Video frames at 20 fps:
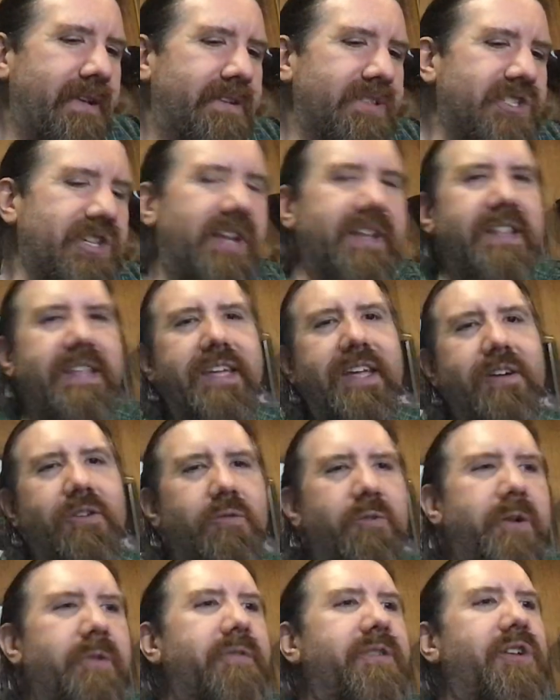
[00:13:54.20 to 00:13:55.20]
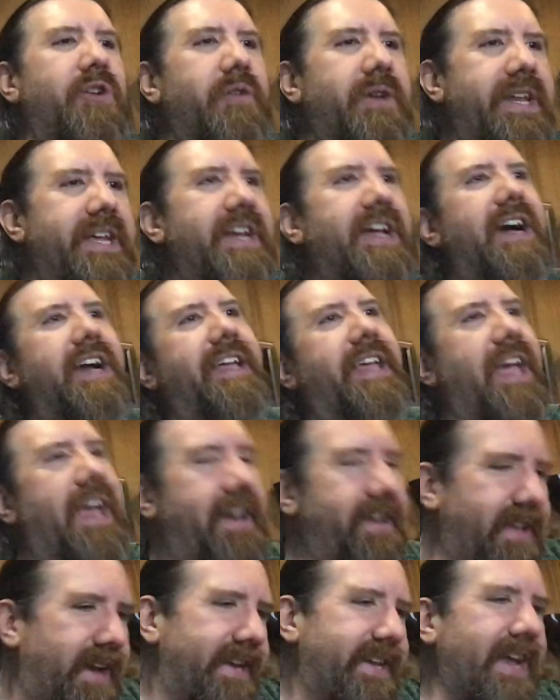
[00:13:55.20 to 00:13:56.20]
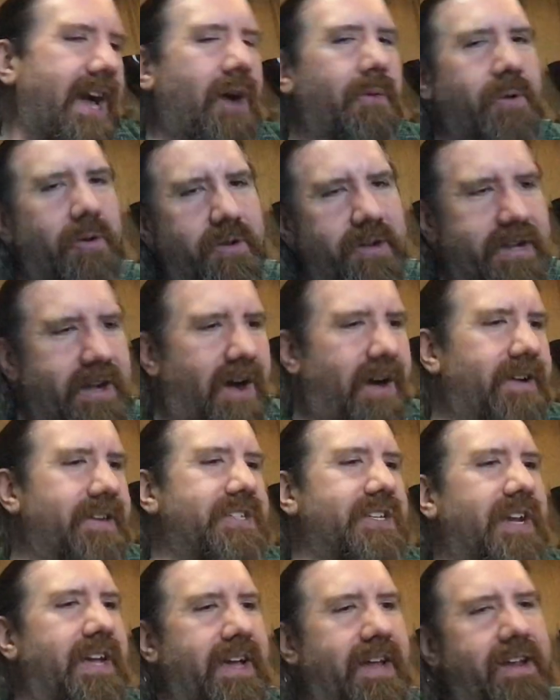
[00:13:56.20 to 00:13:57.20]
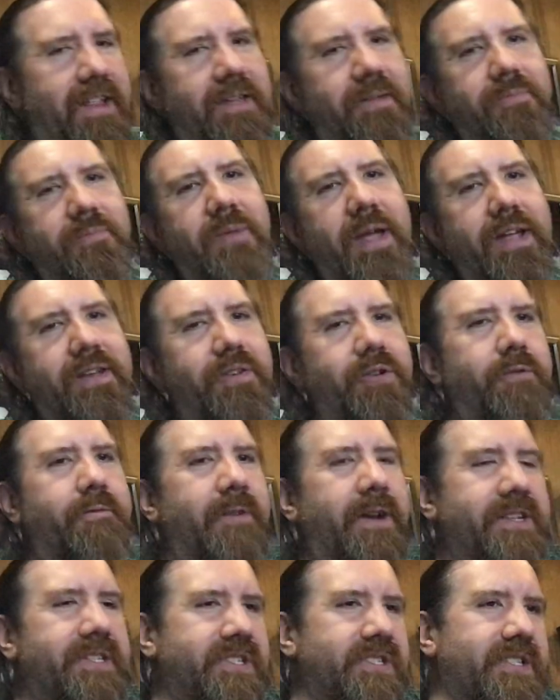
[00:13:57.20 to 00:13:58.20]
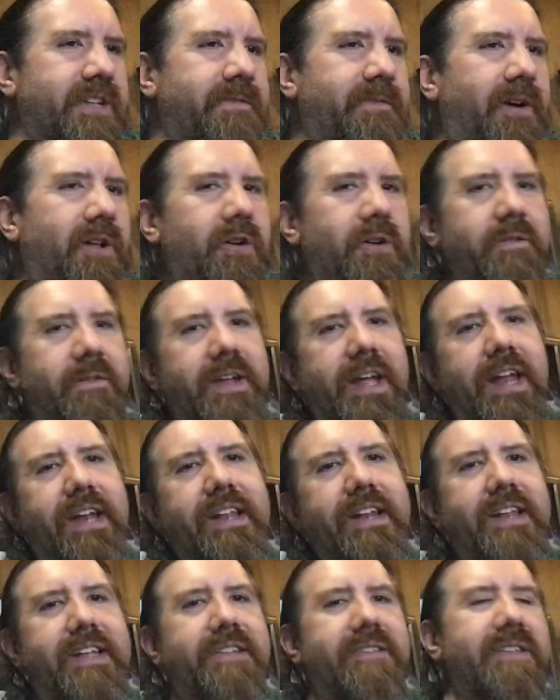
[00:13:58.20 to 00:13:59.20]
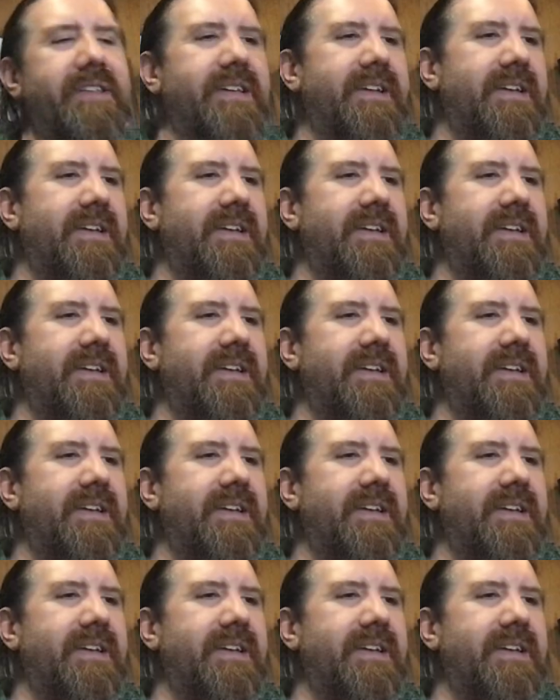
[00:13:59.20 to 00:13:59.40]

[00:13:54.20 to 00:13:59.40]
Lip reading: suddenly here we were doing it again. Like now I'm going to college, and I got to like make new friends and stuff all over again. And it,